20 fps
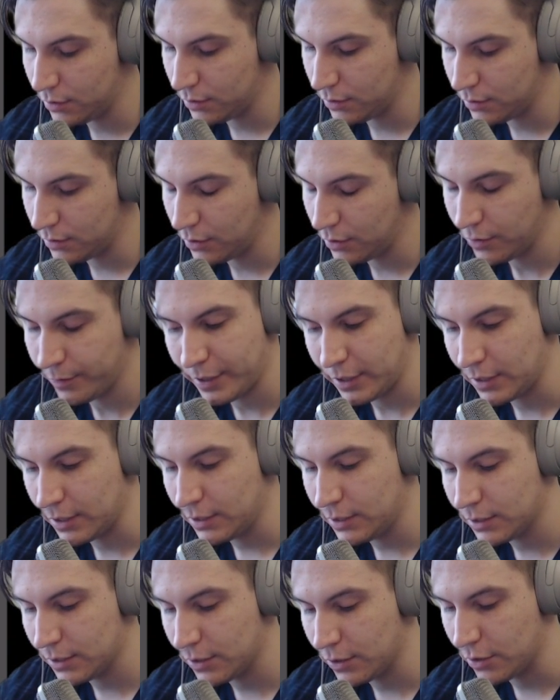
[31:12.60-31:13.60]
Oh man,
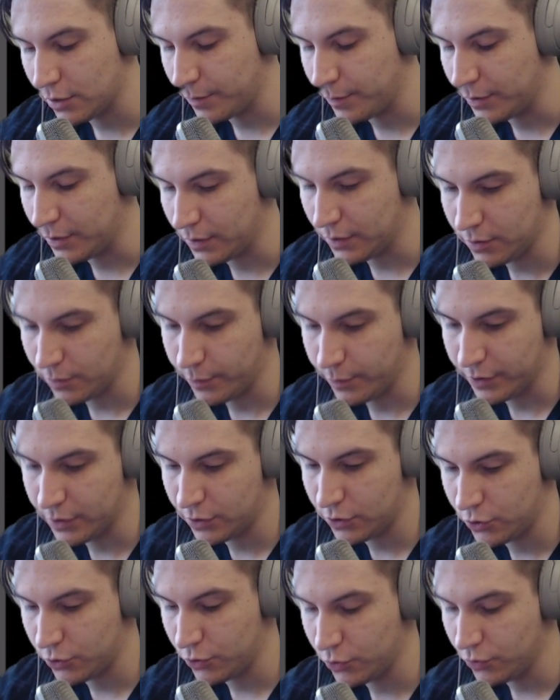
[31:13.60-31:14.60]
this is gonna be a little bit
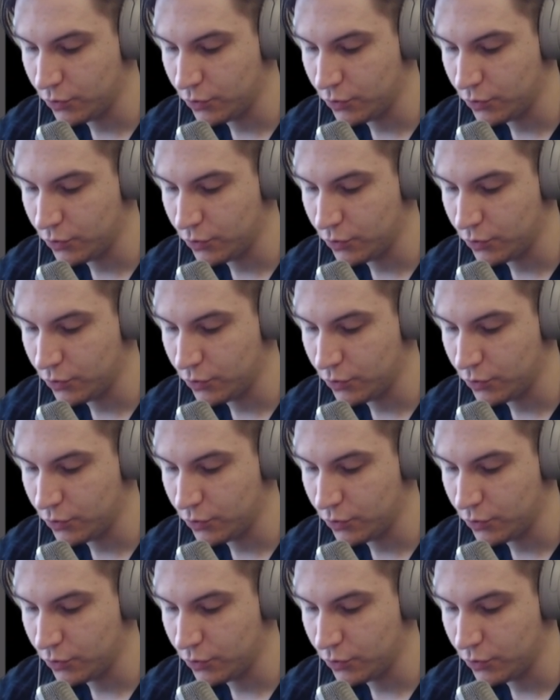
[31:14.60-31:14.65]
too